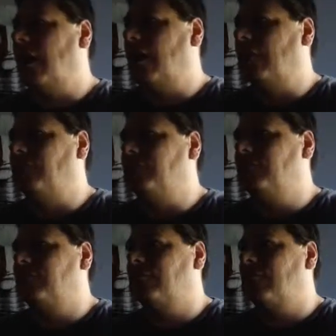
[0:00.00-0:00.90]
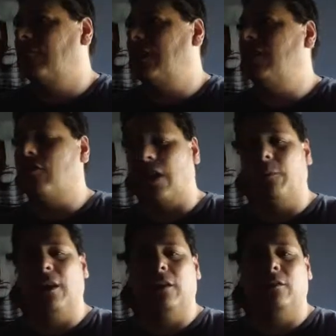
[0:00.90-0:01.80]
can you
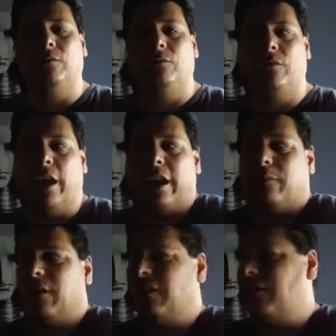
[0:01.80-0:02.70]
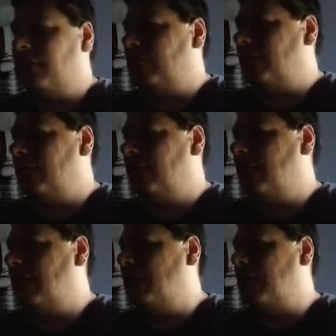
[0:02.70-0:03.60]
climb the hill? Yeah, but if you
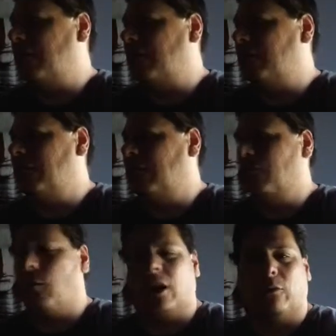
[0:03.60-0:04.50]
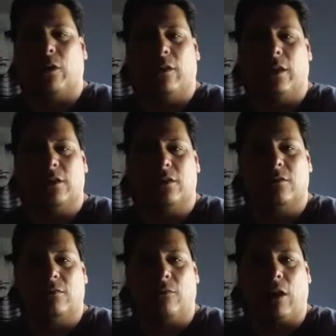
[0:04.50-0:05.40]
give me a, quad runner, I could
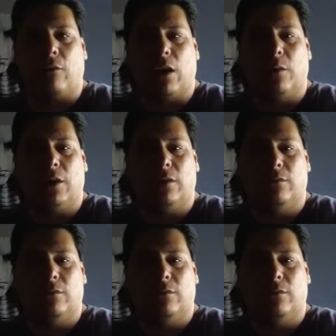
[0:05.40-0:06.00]
just drive right up it.